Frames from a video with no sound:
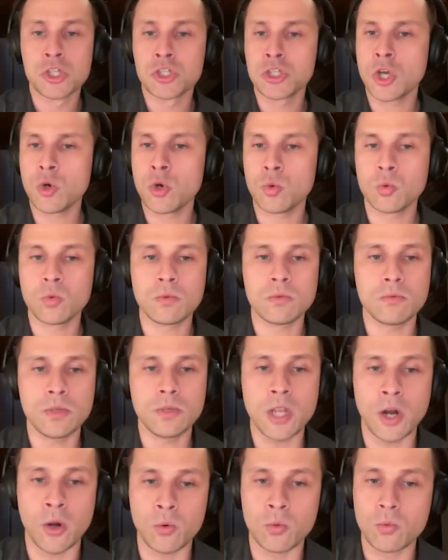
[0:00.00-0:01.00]
So,
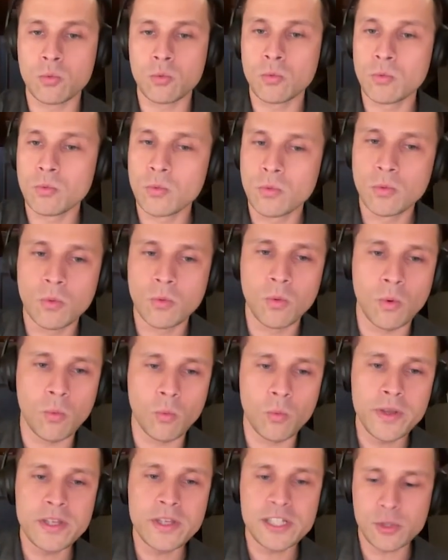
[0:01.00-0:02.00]

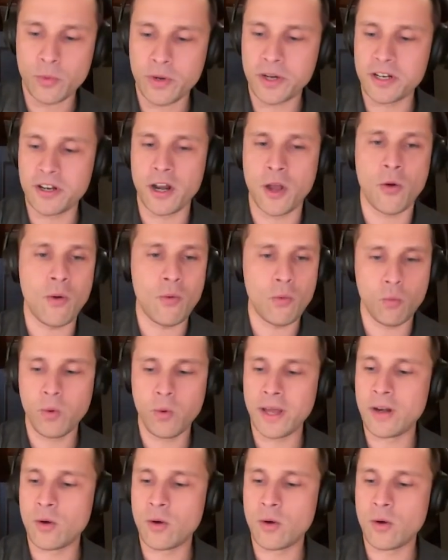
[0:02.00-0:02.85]
we just wanted to know